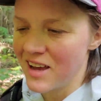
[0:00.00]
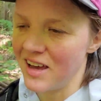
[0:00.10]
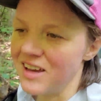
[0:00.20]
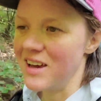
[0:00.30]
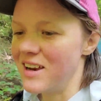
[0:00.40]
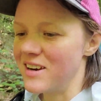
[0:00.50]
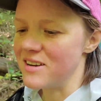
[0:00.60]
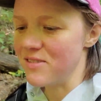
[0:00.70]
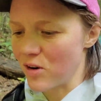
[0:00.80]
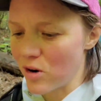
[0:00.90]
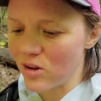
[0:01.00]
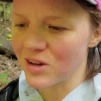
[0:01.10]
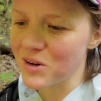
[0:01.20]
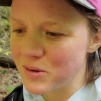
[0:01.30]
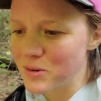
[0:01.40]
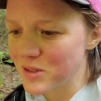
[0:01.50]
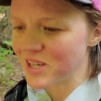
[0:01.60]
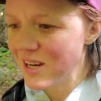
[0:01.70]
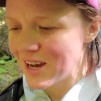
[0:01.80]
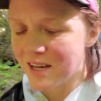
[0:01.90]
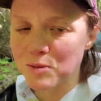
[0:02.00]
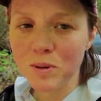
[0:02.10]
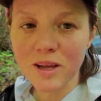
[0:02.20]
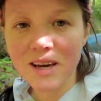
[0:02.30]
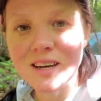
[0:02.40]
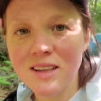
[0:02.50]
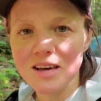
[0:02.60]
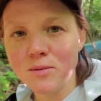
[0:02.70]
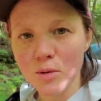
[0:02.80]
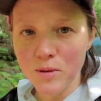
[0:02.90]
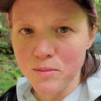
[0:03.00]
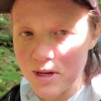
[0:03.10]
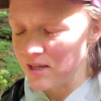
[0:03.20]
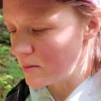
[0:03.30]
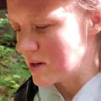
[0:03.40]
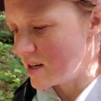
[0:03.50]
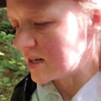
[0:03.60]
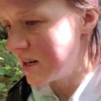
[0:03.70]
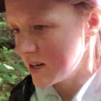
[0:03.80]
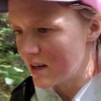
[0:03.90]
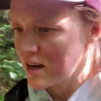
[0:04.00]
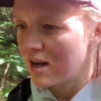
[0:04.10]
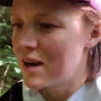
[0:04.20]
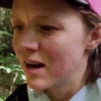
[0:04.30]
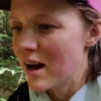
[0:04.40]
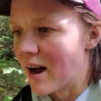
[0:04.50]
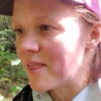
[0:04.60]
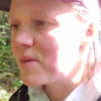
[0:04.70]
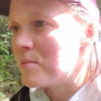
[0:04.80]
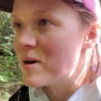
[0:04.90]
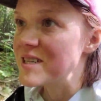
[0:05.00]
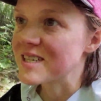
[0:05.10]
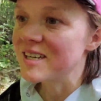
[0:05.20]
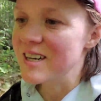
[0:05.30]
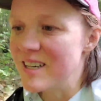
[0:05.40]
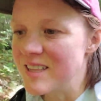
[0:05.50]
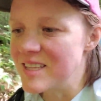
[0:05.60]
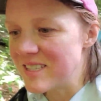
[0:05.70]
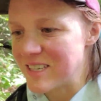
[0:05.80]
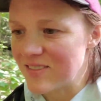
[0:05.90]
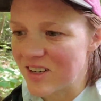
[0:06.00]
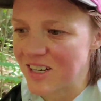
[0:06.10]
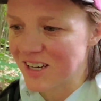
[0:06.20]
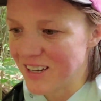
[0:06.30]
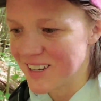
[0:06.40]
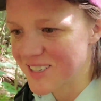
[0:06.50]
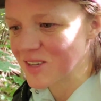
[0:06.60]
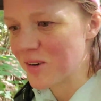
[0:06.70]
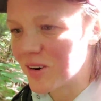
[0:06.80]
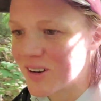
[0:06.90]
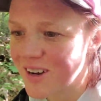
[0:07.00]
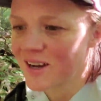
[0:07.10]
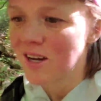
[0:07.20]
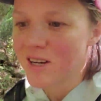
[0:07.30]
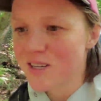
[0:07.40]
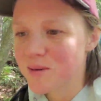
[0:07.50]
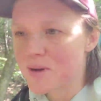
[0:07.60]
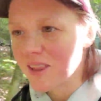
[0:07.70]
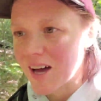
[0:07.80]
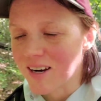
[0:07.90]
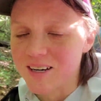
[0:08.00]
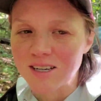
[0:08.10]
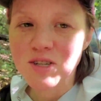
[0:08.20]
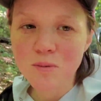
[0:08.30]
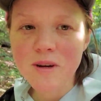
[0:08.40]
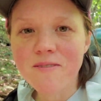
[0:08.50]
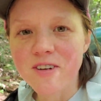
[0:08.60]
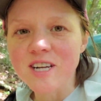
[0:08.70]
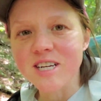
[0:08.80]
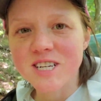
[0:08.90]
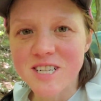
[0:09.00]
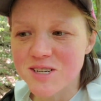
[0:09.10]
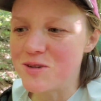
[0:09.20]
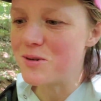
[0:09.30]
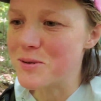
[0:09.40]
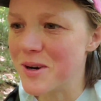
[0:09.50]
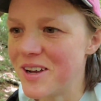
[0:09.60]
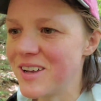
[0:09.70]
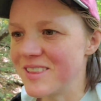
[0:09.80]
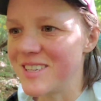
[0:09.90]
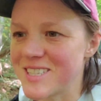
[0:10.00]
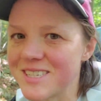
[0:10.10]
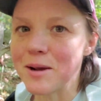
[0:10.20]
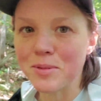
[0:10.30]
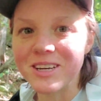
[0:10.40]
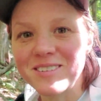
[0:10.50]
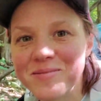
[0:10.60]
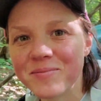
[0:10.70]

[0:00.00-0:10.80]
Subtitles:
and if all goes as planned, they will be meeting me at the Pisgah Inn this evening. So should make that a sweet finish to this segment.